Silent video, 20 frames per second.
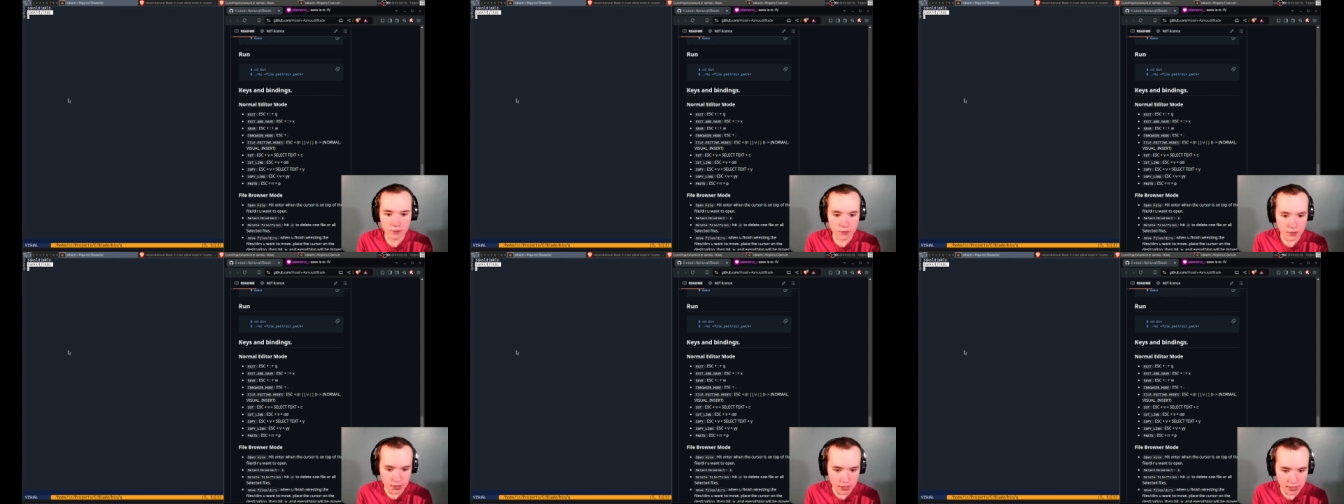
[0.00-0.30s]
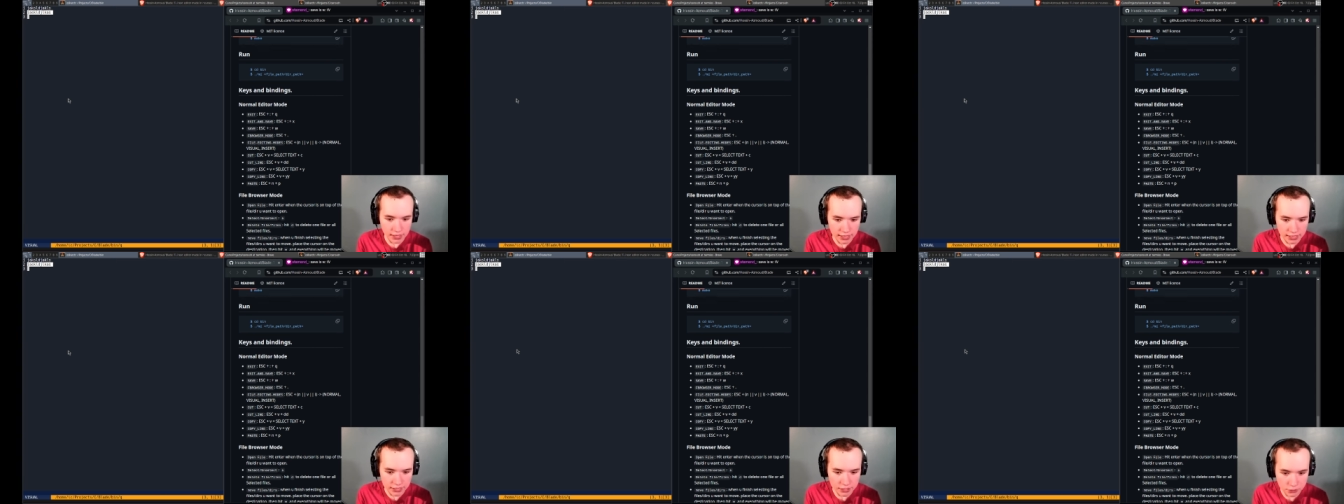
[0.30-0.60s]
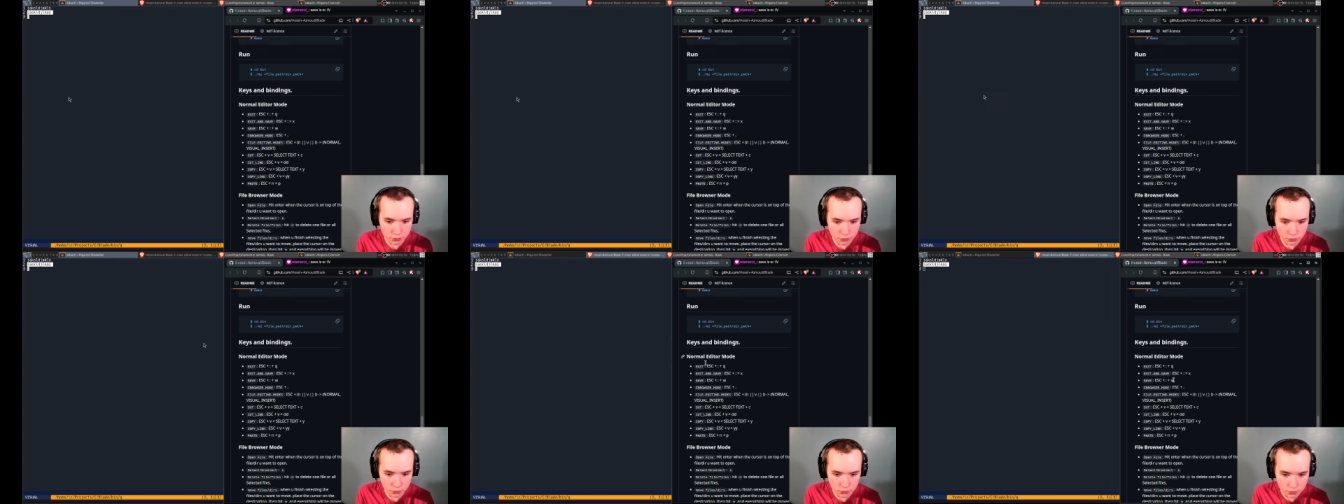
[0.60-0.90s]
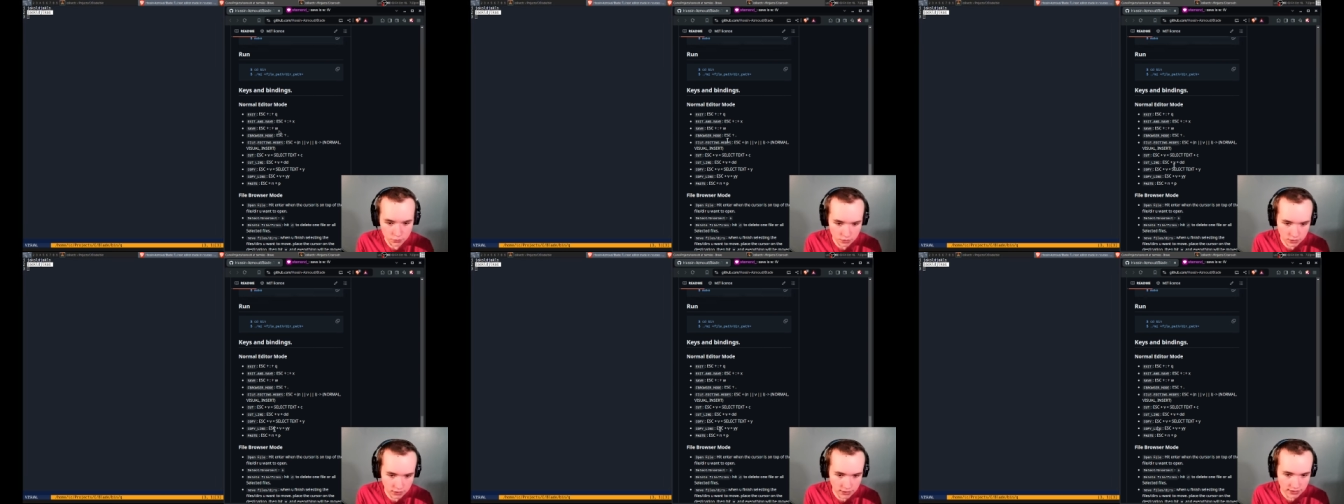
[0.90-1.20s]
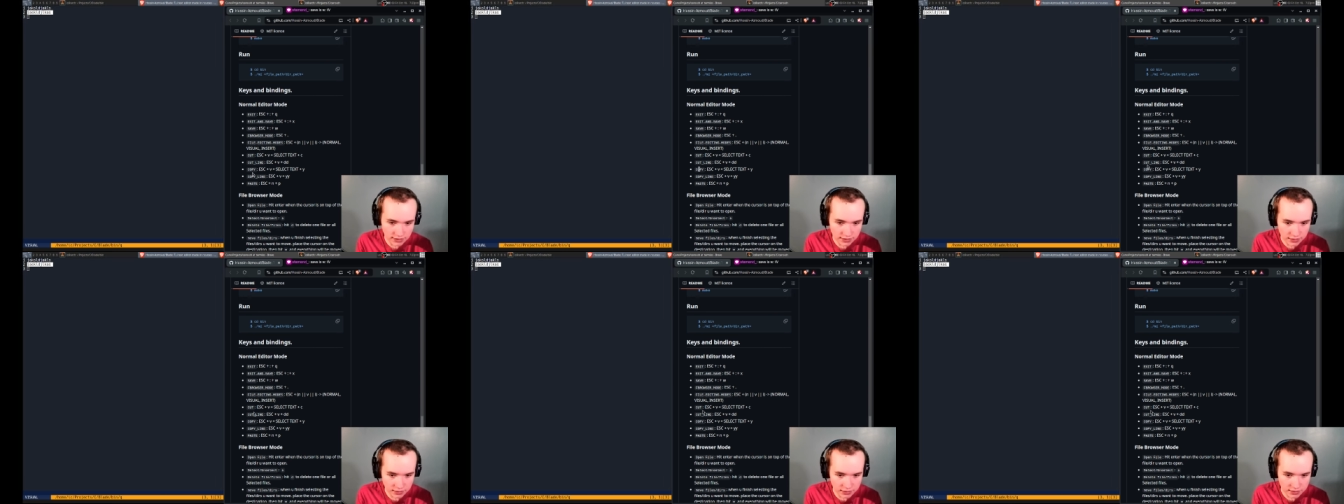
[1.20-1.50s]
How do you
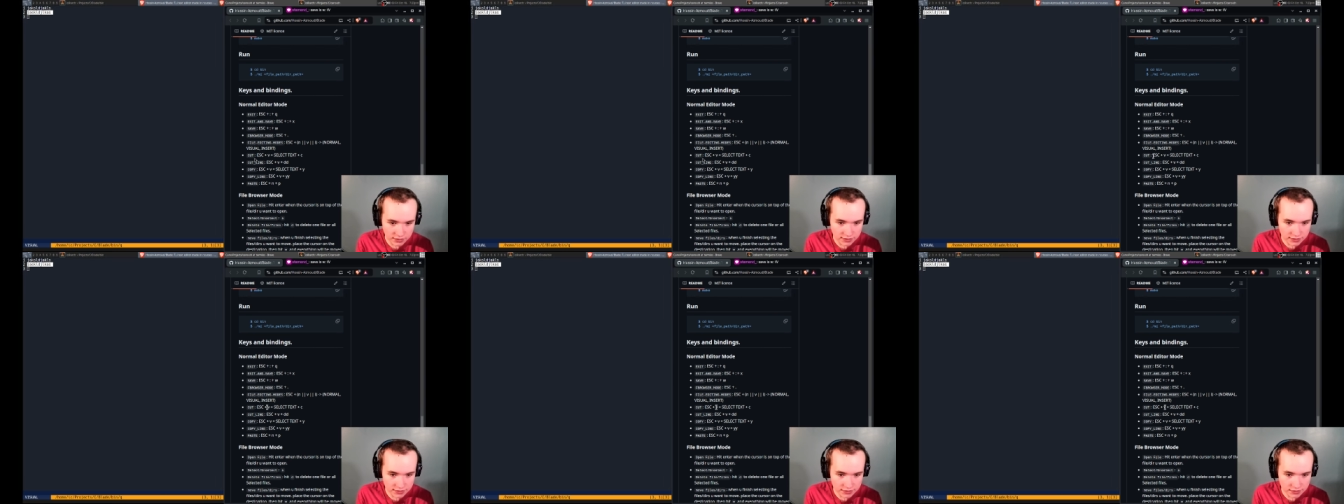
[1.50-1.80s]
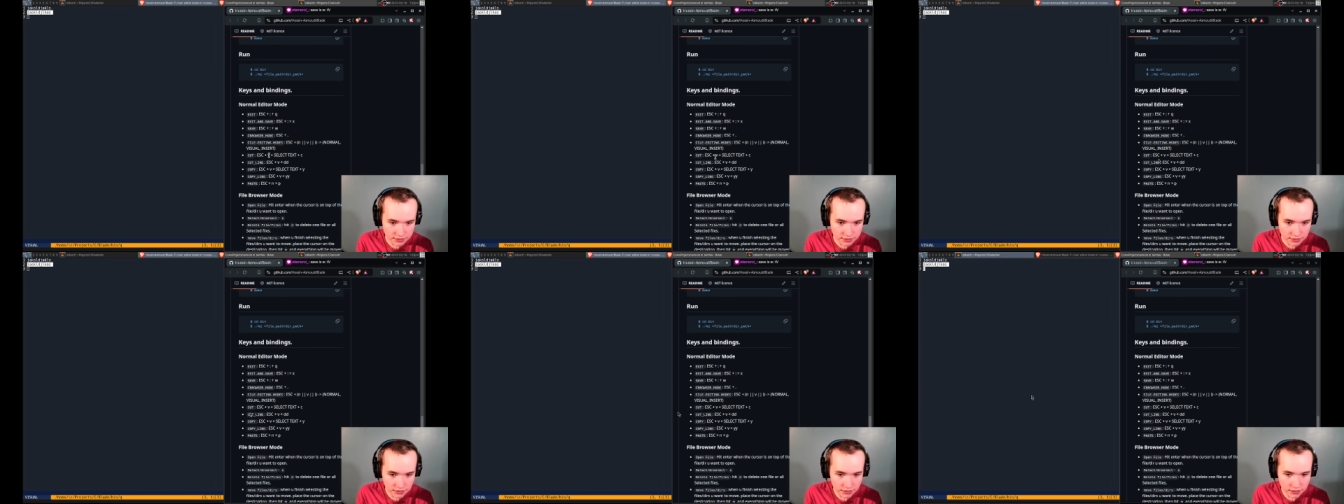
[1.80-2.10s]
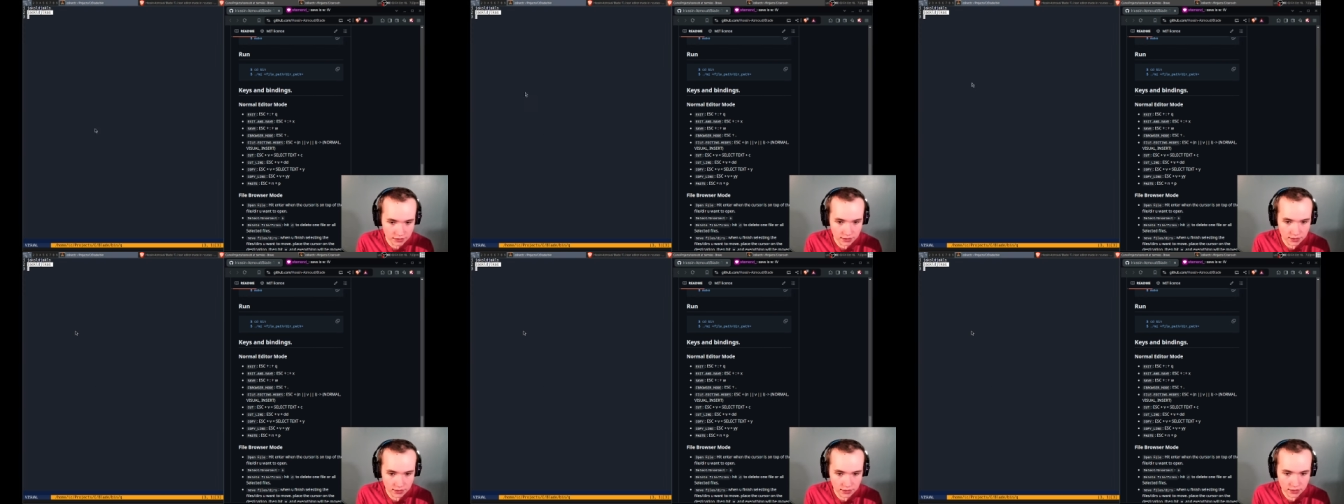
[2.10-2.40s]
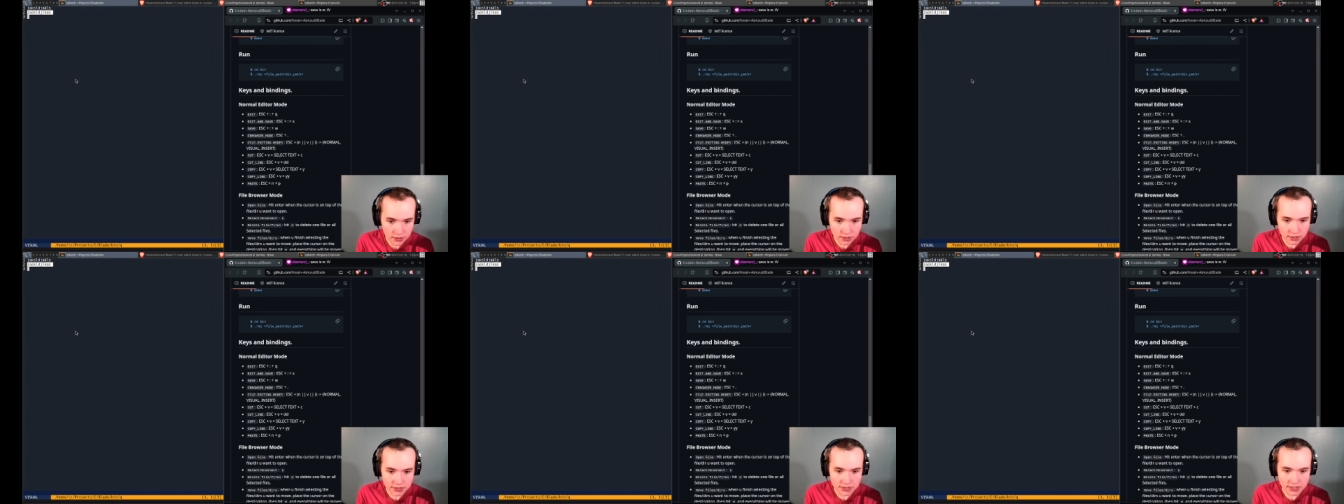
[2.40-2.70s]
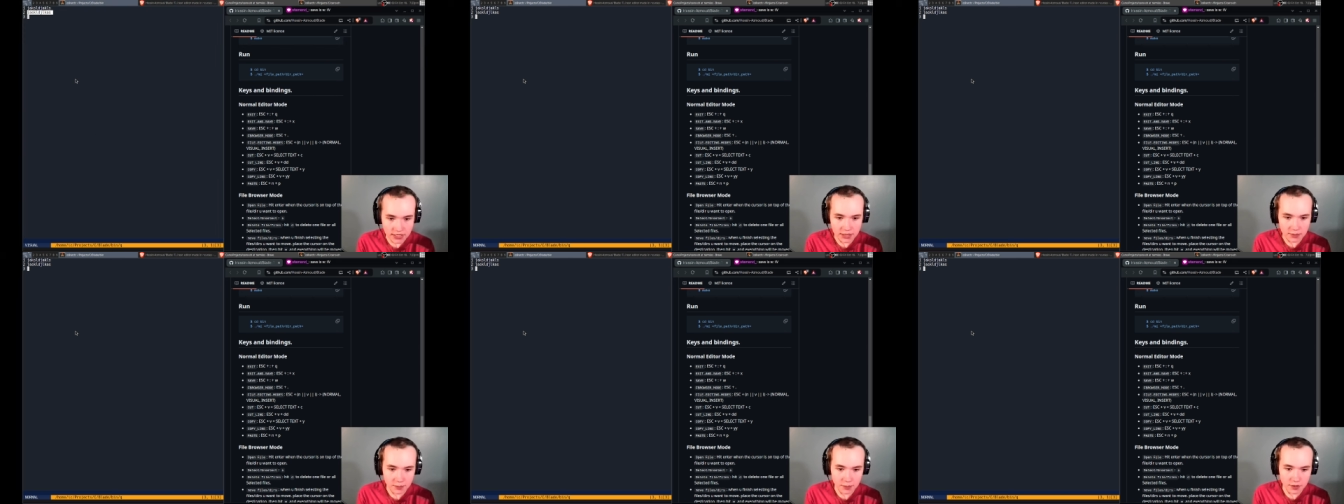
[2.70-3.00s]
cut?
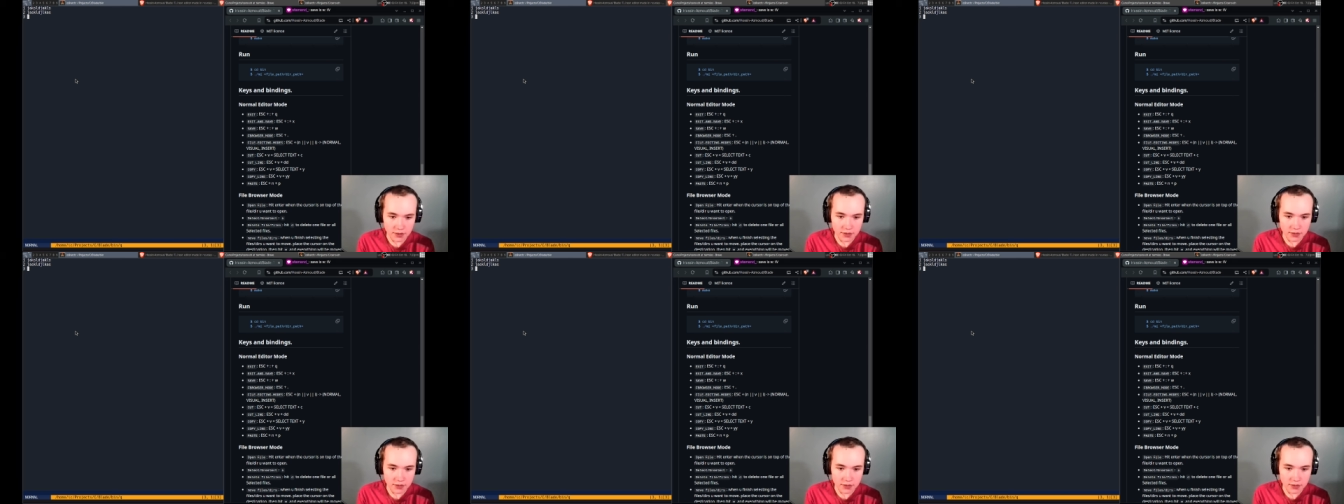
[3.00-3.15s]
Escape.